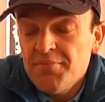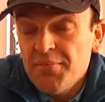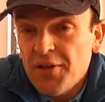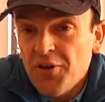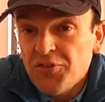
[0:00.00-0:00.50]

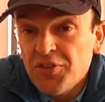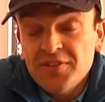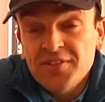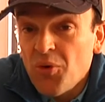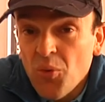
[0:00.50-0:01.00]
because
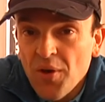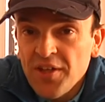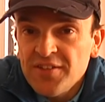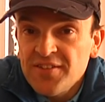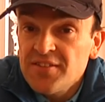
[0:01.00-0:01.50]
it's
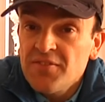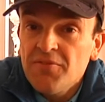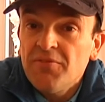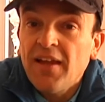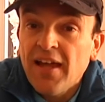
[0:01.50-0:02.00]
always
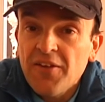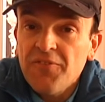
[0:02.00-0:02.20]
fly